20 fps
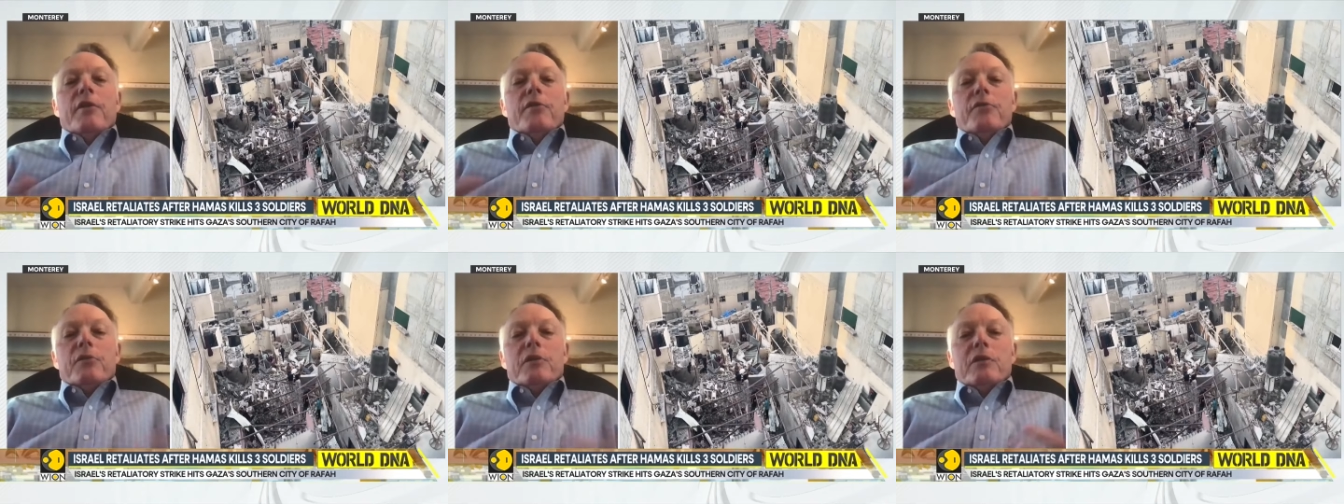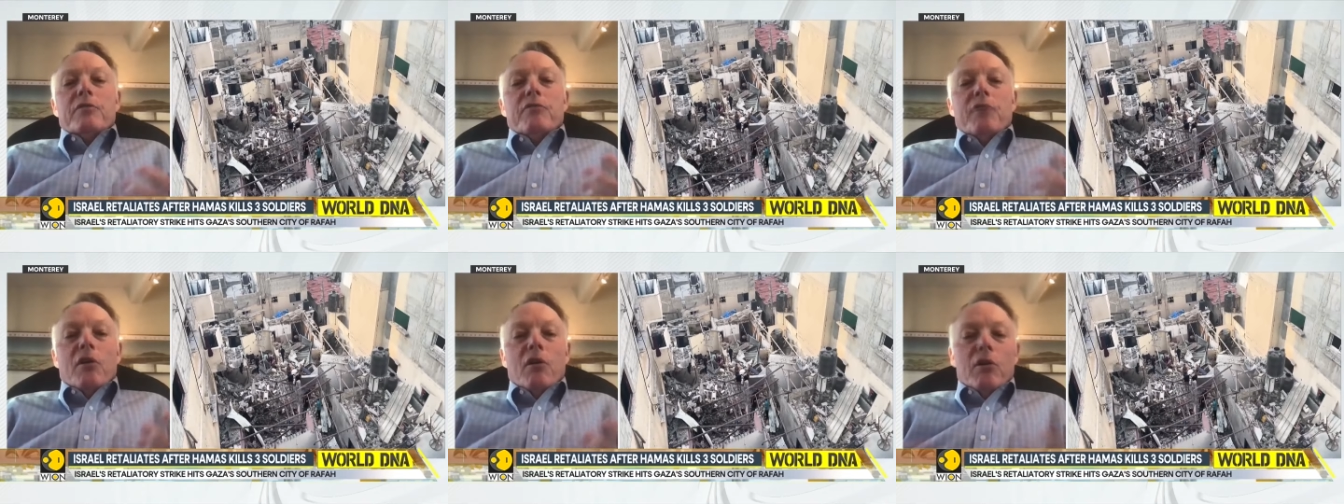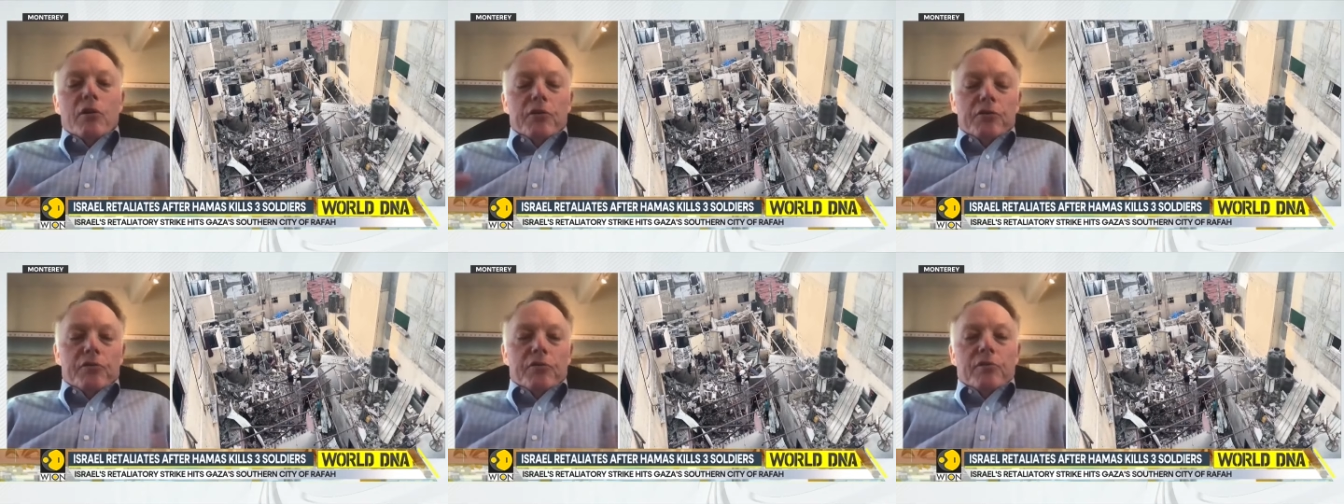sort of
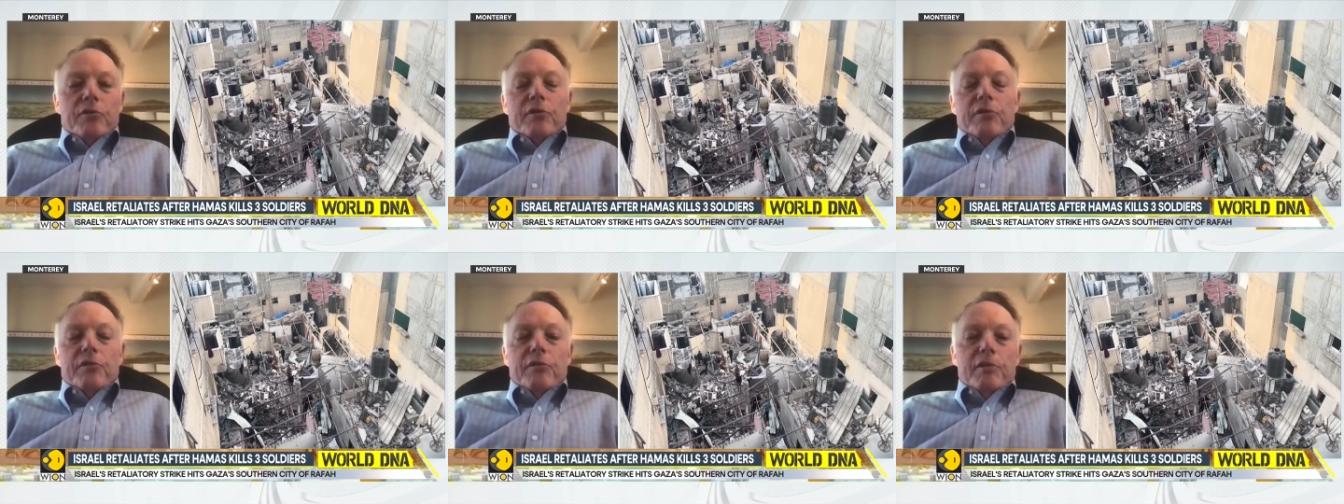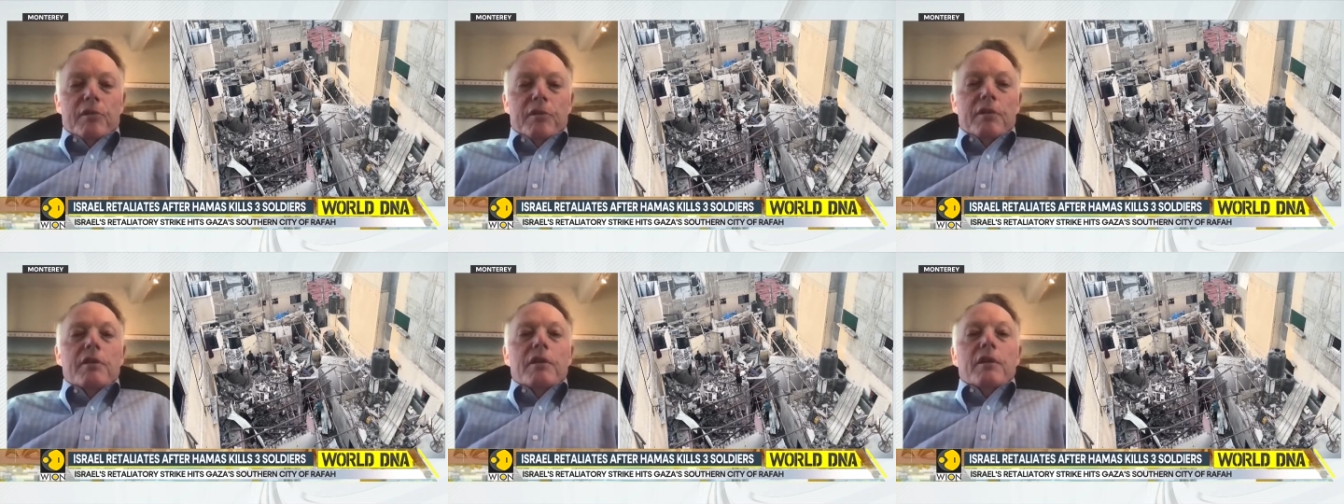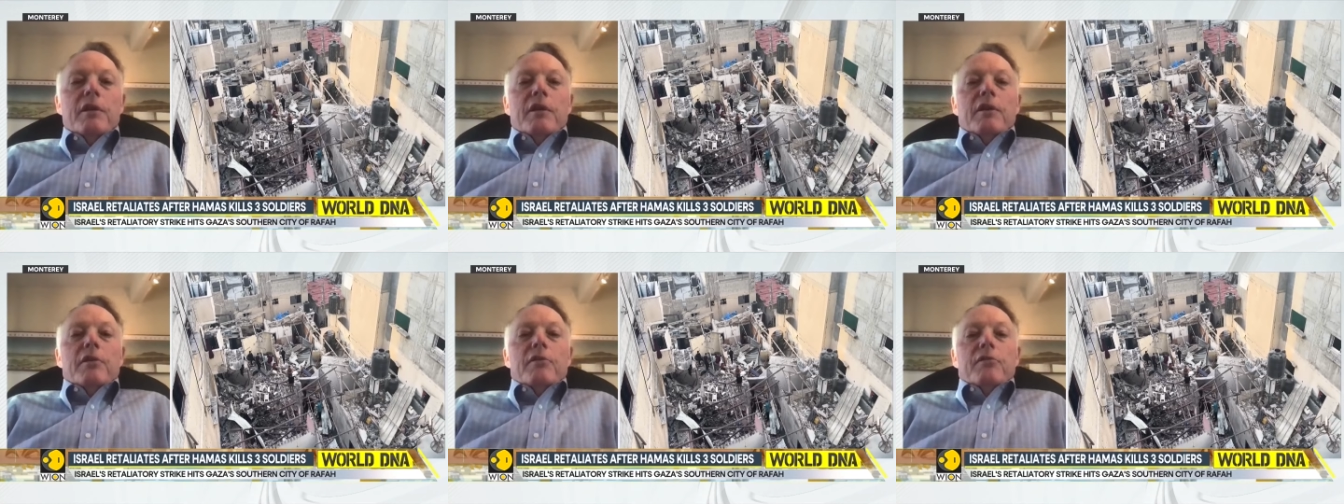alter the
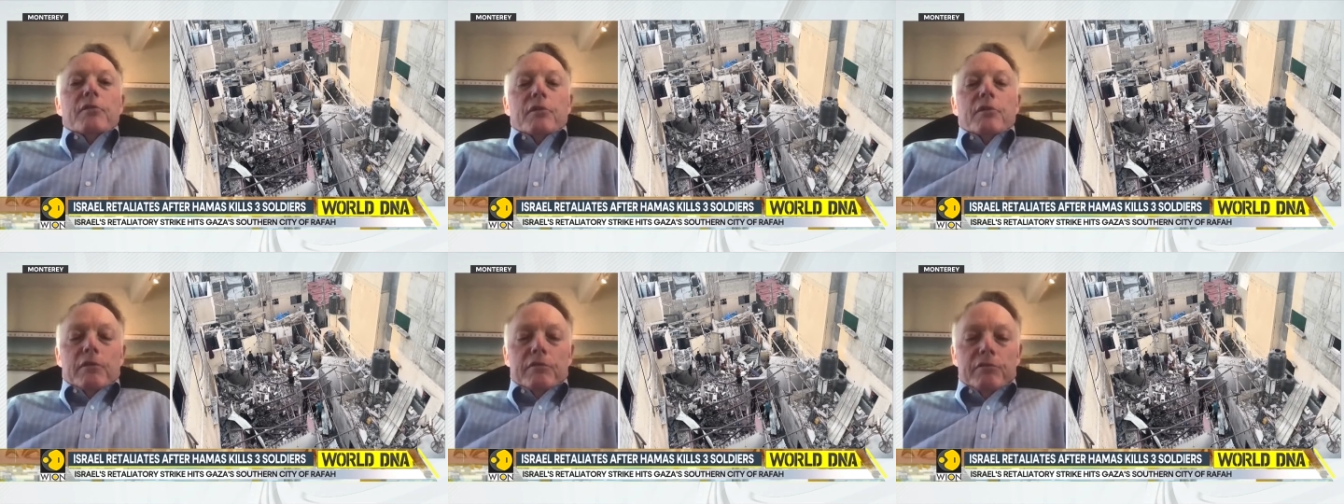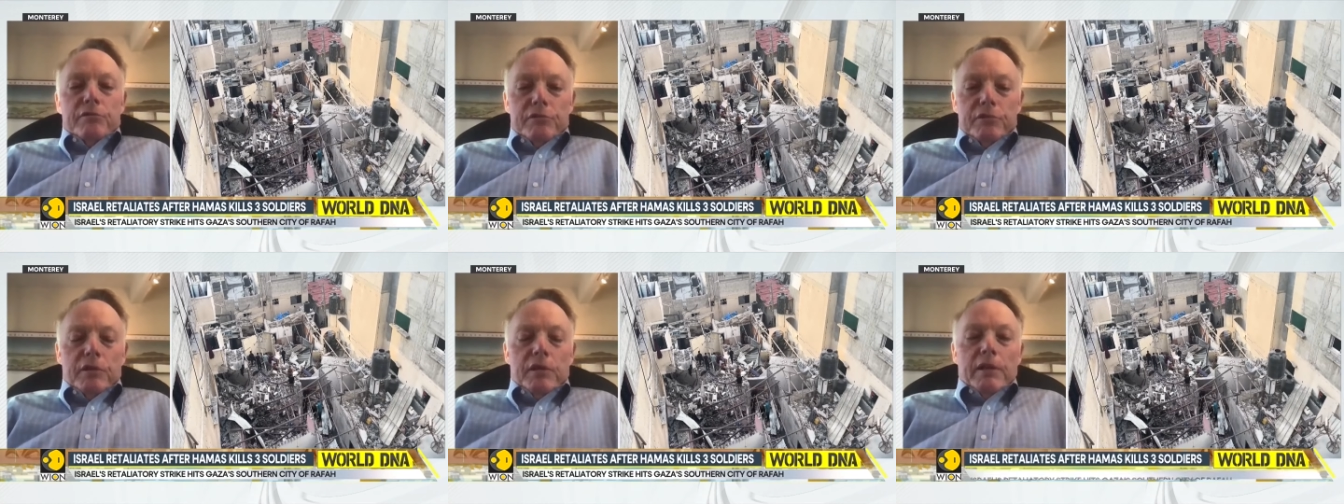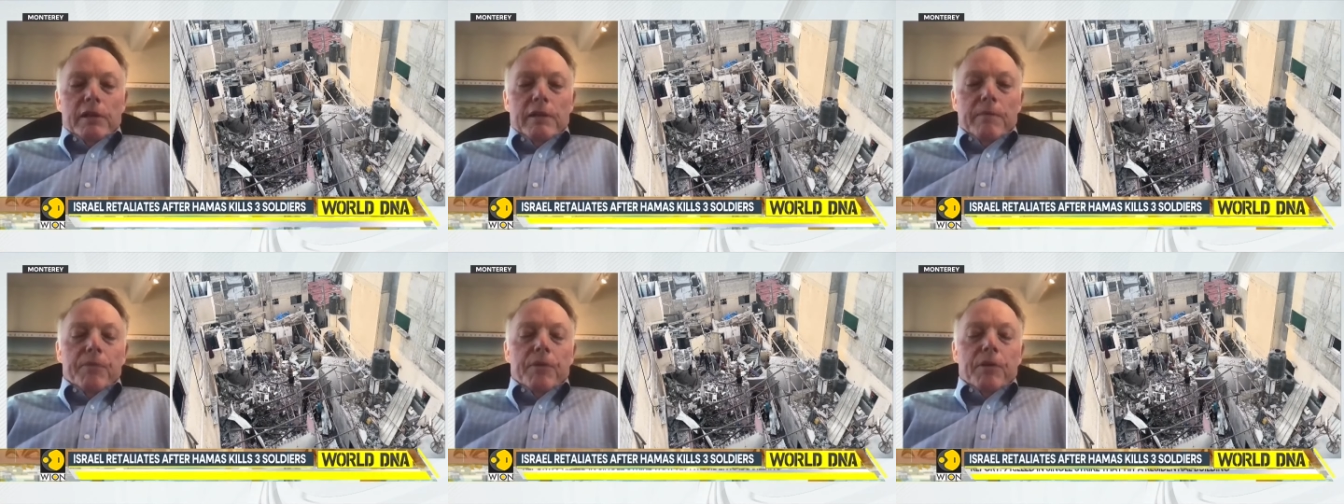sort of uh,